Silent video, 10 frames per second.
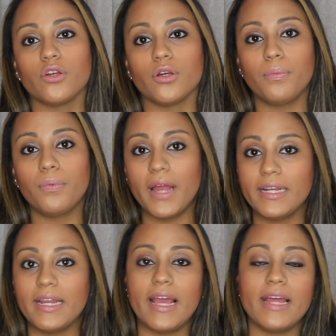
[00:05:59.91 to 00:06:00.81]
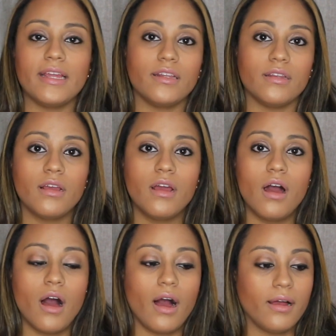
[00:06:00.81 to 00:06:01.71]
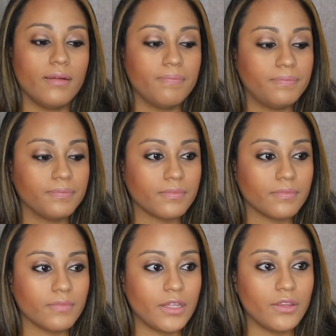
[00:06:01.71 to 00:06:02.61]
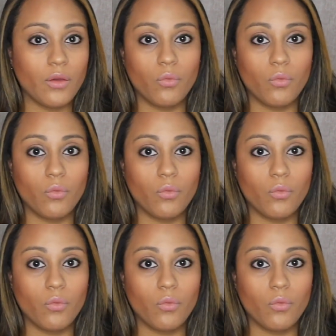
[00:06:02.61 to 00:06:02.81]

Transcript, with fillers: you're pregnant, and they